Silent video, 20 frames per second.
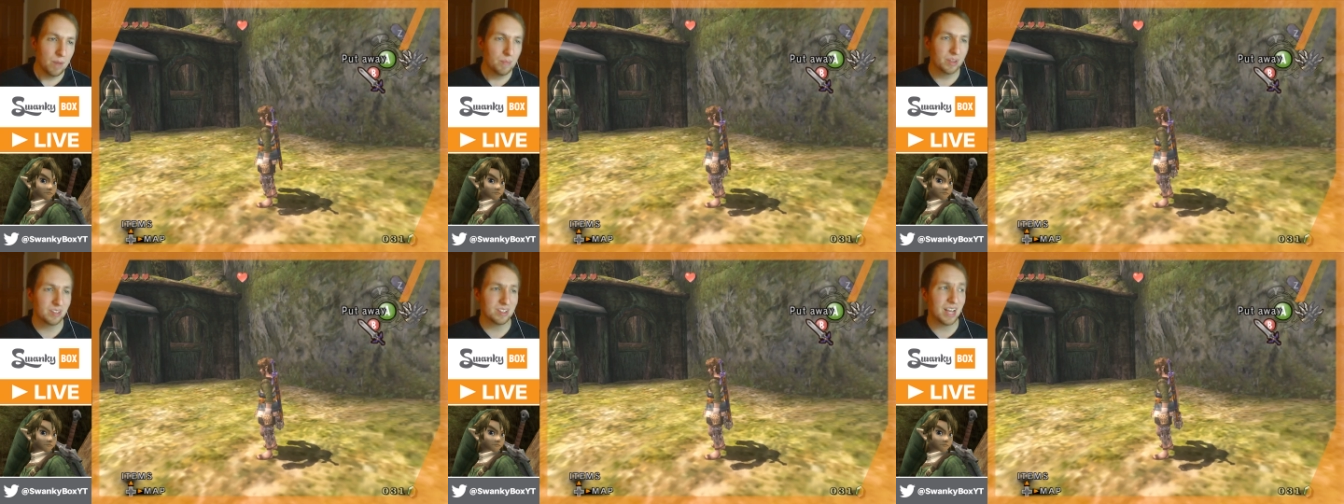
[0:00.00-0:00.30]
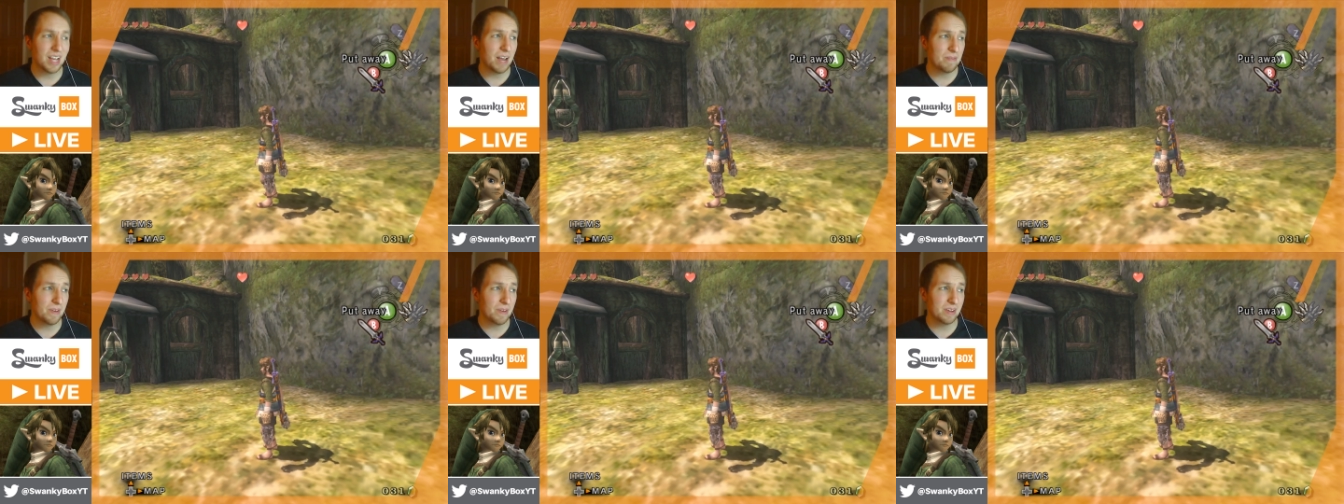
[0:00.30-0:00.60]
But
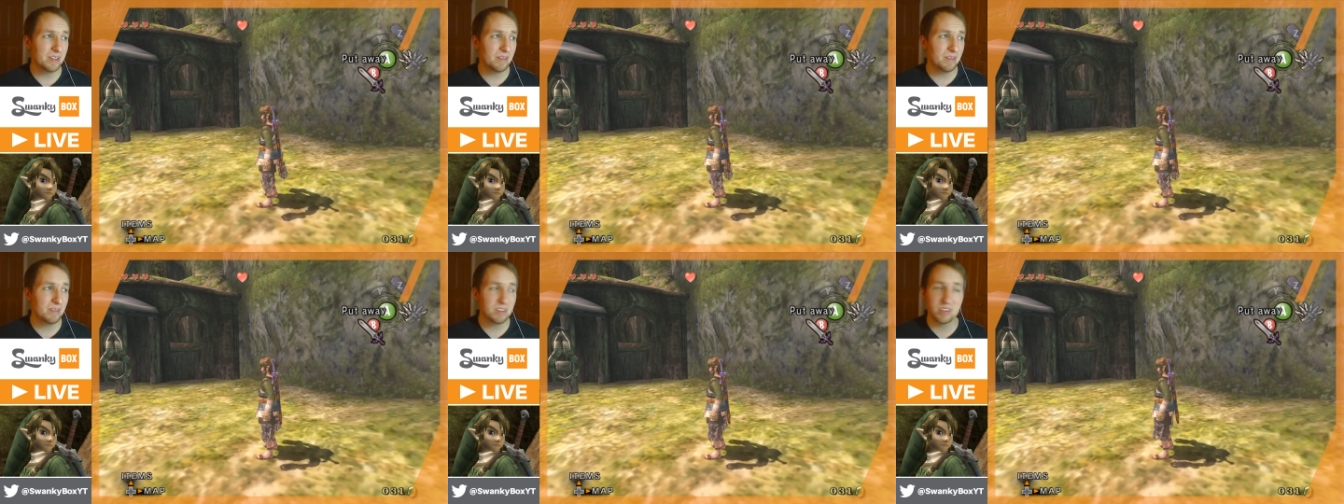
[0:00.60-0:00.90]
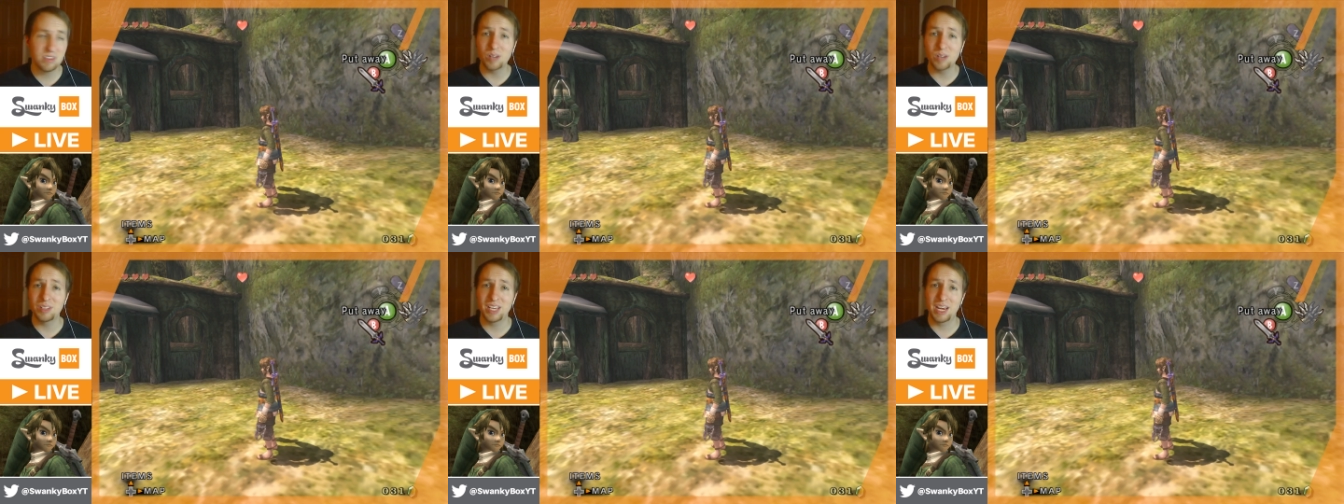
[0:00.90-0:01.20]
there's a lot of things,
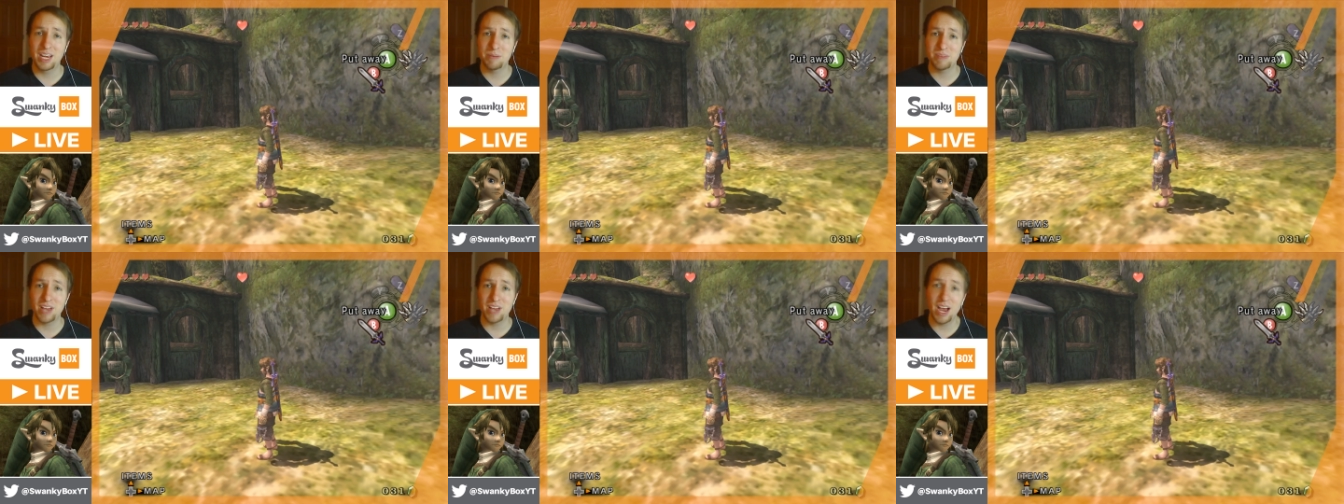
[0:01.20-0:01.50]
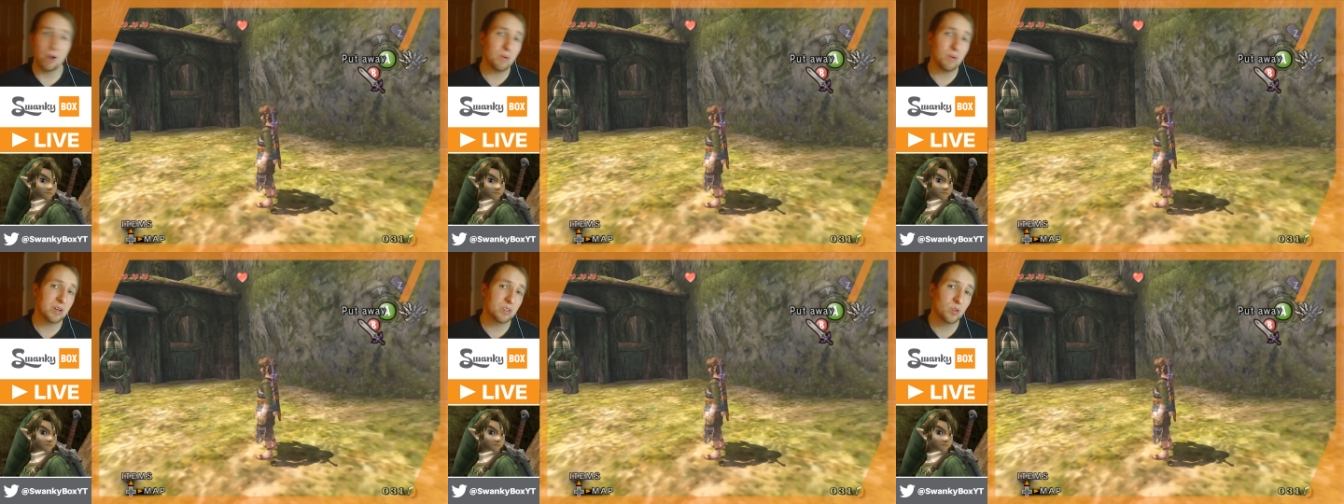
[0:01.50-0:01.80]
even Zelda games, that
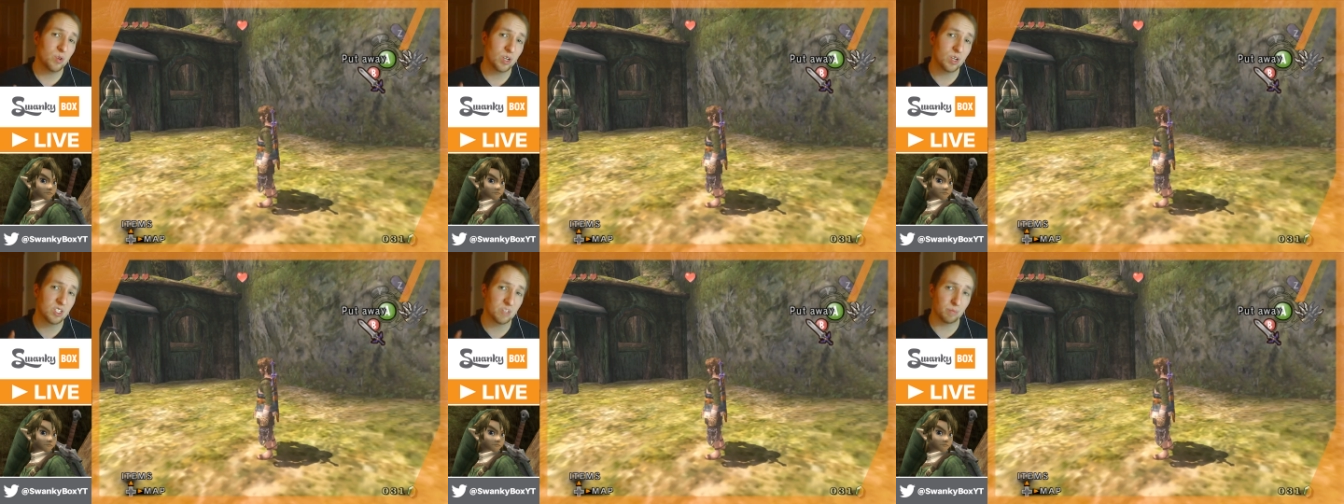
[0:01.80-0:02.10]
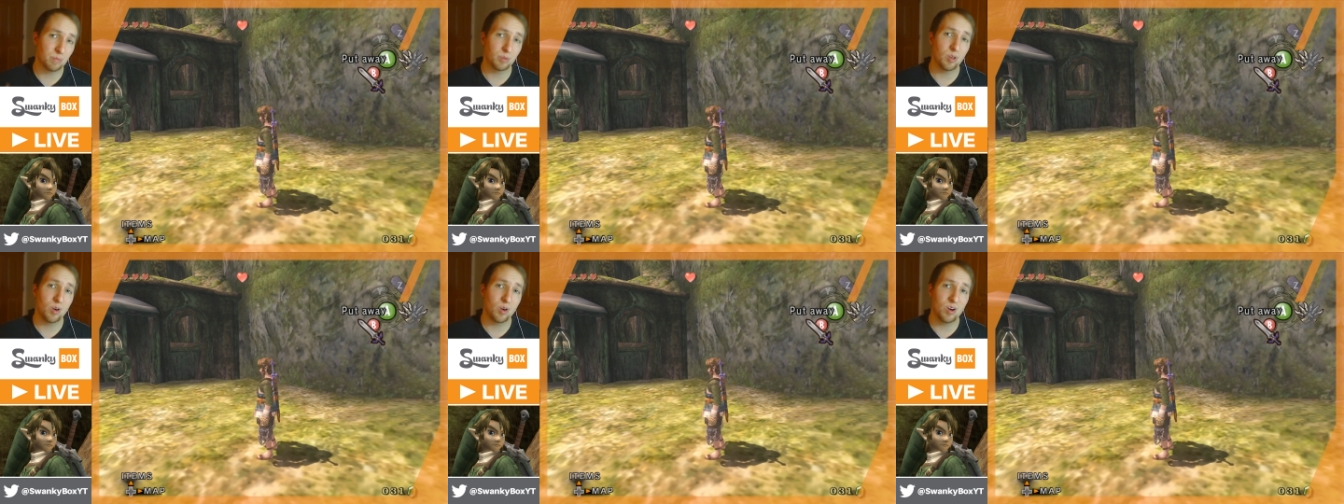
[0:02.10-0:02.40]
I want to
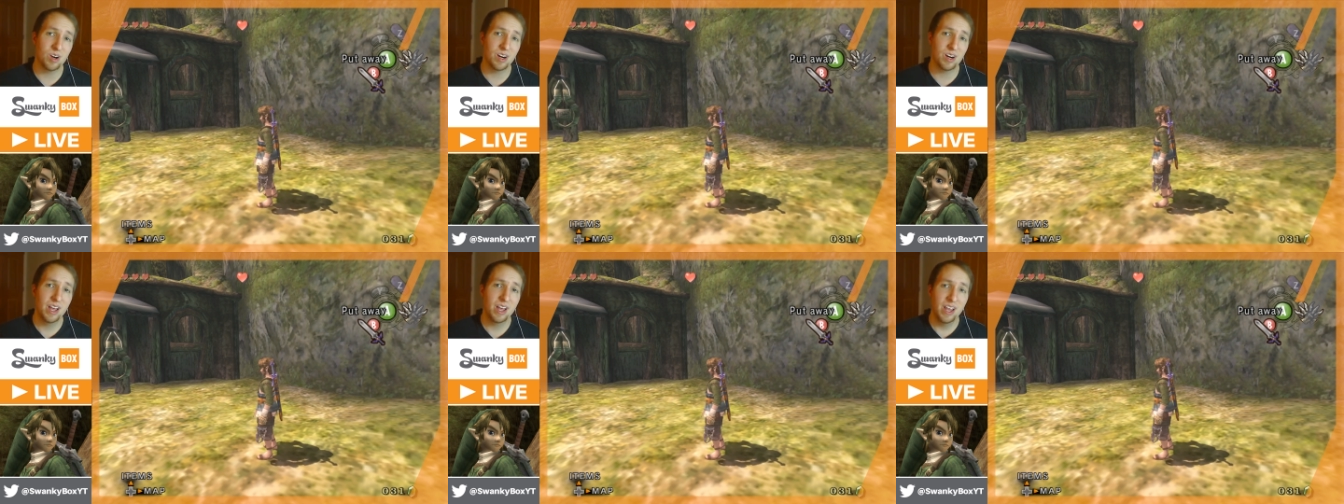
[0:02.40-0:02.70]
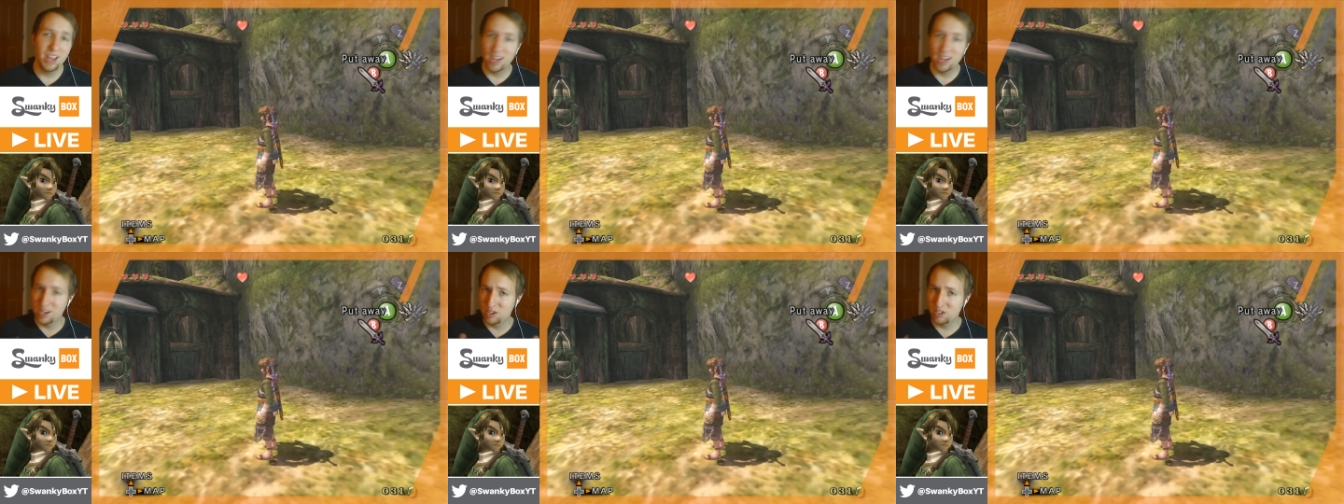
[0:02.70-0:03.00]
explore
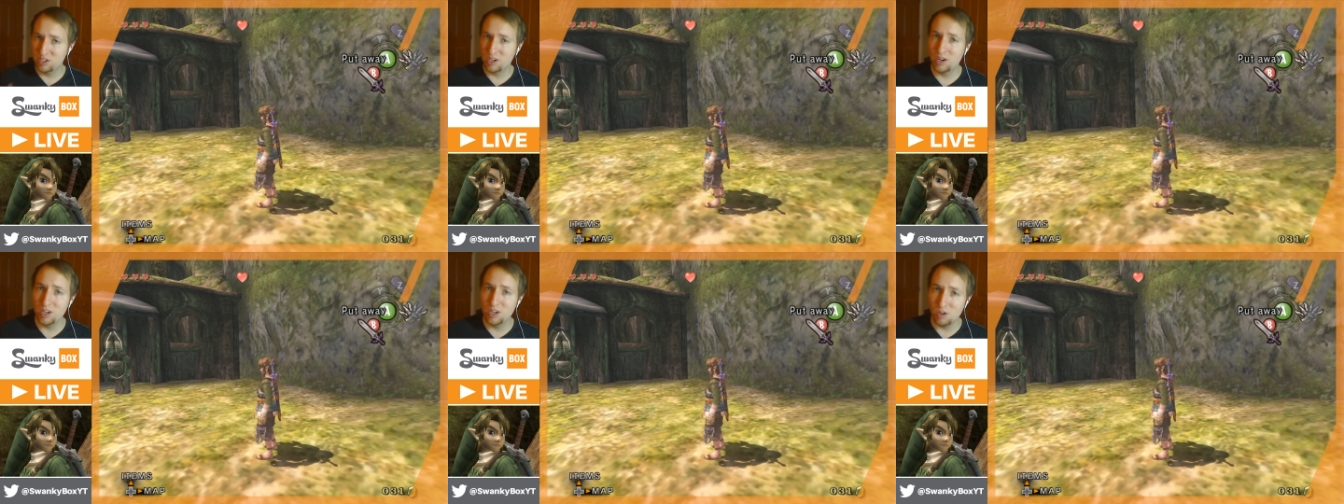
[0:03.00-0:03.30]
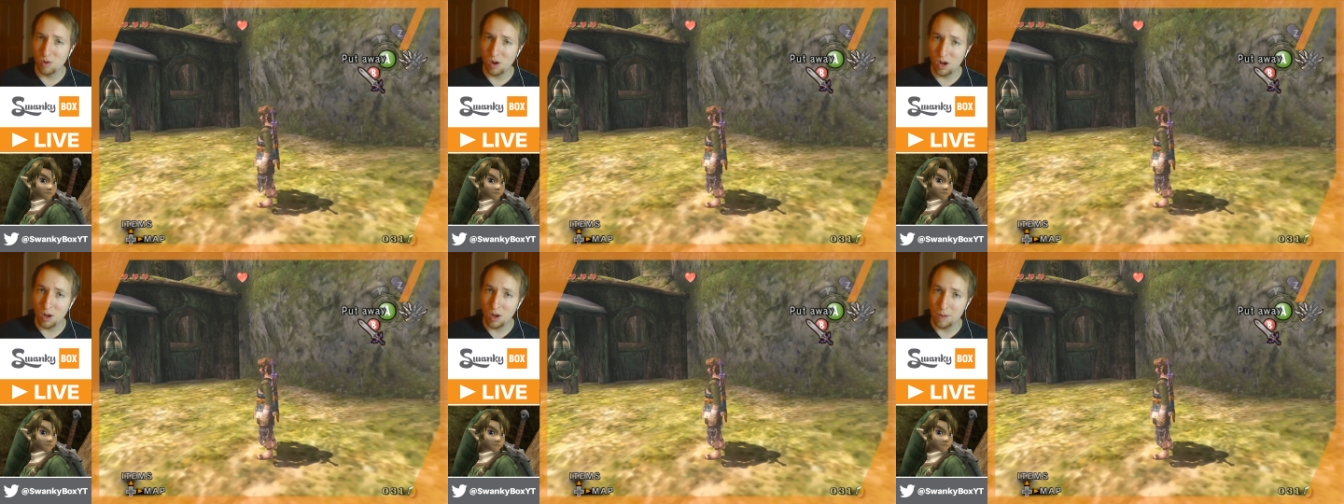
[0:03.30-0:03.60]
and show
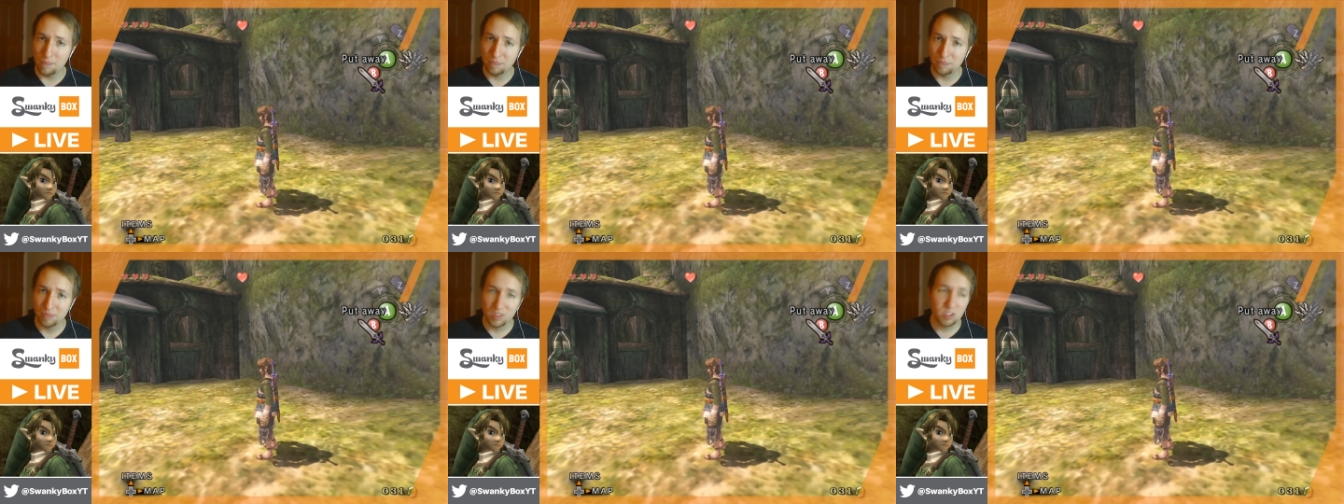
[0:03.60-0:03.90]
you all.